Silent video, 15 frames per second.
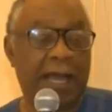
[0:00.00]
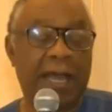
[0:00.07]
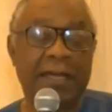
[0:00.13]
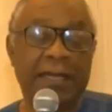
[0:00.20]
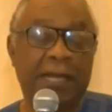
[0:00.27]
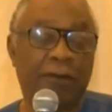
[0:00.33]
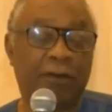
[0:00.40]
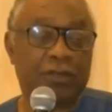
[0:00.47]

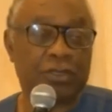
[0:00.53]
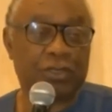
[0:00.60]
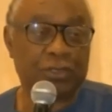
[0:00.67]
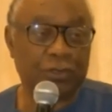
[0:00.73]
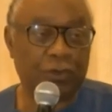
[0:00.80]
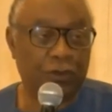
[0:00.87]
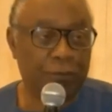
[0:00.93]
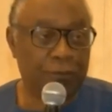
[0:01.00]
And there was
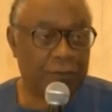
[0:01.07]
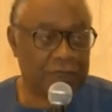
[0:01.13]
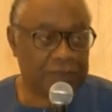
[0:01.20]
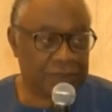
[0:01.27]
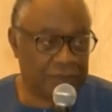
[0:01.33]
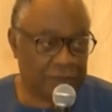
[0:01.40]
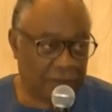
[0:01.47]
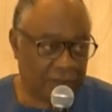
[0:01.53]
so
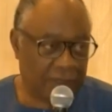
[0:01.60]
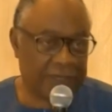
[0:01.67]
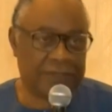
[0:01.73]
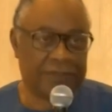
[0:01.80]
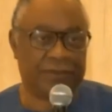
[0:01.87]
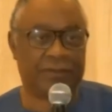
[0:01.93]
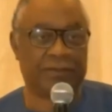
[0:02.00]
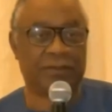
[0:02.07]
much
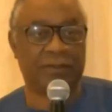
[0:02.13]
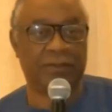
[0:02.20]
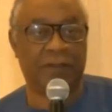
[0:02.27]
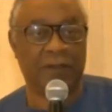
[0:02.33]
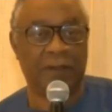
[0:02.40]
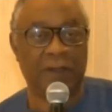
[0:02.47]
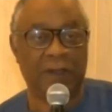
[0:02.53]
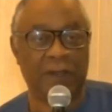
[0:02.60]
noise
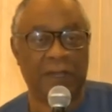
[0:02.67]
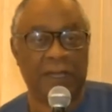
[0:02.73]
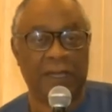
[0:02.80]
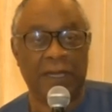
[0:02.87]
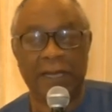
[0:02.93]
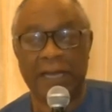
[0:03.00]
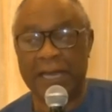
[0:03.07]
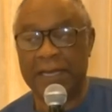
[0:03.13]

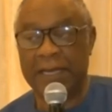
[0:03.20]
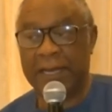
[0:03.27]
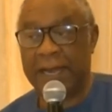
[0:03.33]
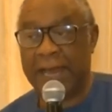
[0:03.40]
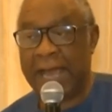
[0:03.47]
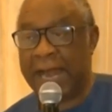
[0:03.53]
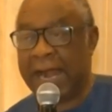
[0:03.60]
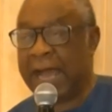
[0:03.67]
that the
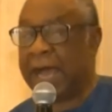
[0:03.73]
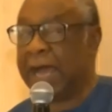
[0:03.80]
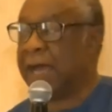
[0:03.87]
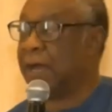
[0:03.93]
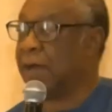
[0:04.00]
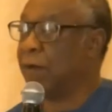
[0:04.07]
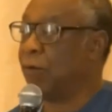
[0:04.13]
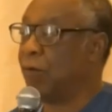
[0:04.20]

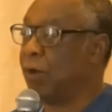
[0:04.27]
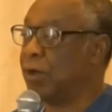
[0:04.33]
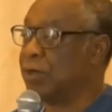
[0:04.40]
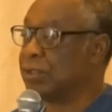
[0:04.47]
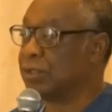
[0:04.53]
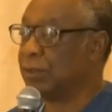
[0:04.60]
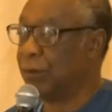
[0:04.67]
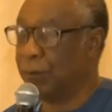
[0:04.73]
naira
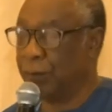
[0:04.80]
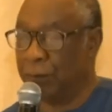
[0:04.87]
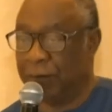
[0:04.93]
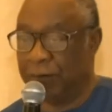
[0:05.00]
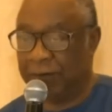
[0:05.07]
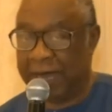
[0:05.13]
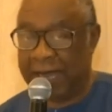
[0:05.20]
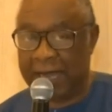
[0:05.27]
was
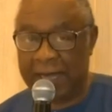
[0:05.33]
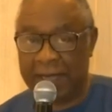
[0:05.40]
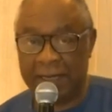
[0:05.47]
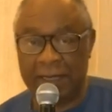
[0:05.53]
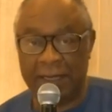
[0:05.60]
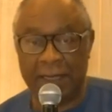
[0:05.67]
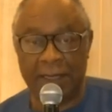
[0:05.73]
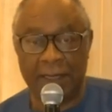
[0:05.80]
over.
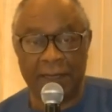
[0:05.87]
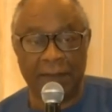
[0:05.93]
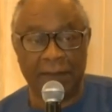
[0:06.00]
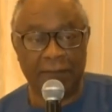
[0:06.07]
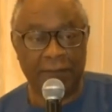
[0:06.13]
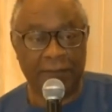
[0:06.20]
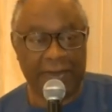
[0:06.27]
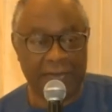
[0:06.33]

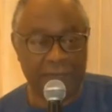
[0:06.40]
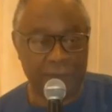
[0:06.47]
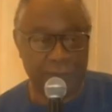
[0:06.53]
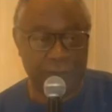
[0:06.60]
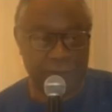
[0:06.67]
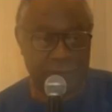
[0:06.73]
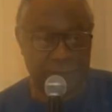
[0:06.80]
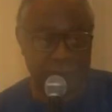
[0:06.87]
Valued.